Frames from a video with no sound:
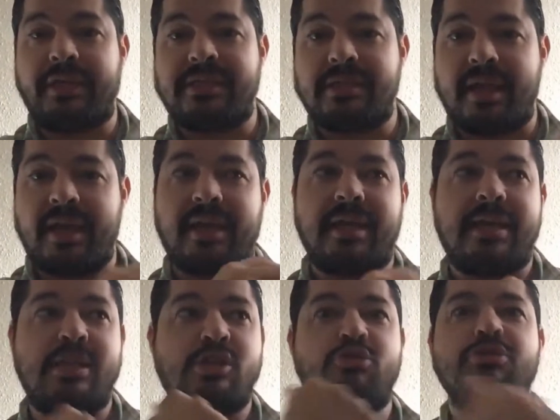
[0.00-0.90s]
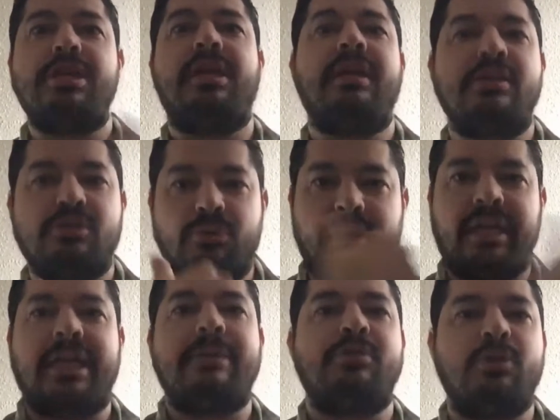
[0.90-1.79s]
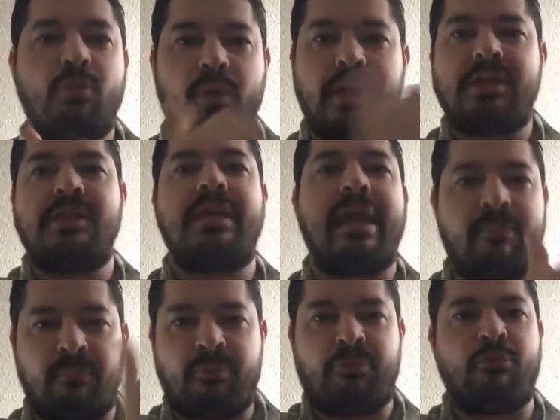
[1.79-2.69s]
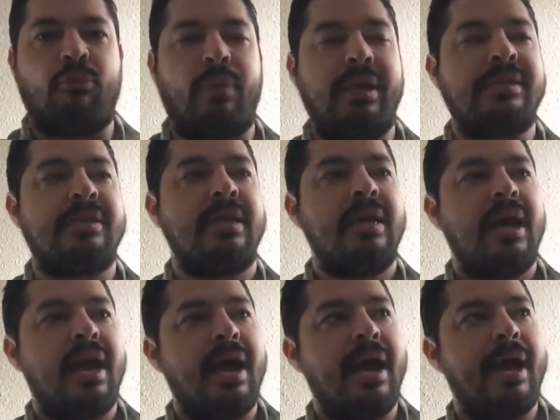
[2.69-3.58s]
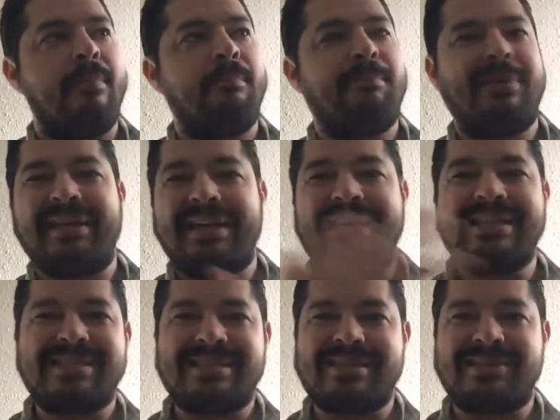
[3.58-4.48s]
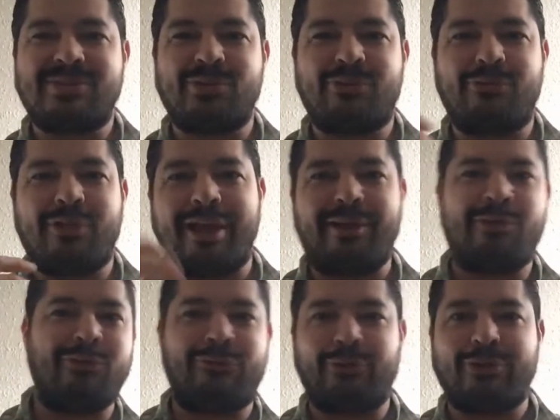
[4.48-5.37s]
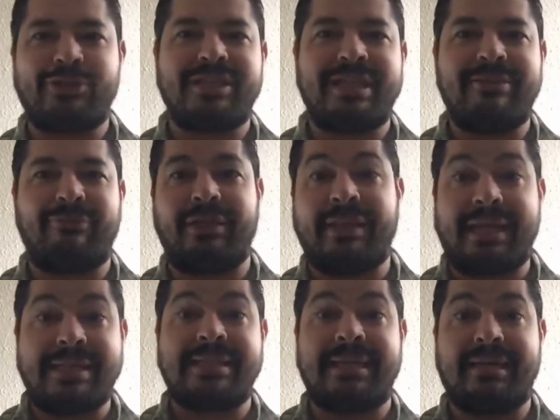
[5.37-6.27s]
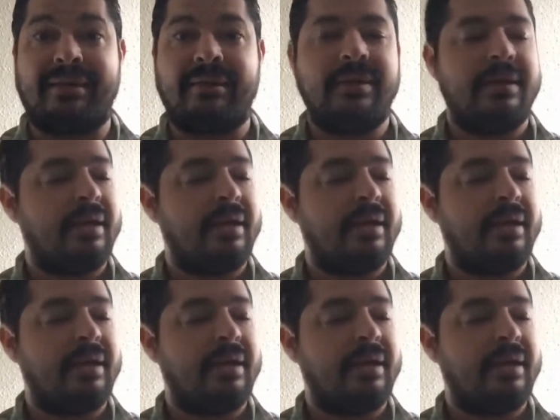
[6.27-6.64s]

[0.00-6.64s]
It's like an intriguing story. It keeps you wanting to get through it. But it is sort of like good versus evil, and that's it.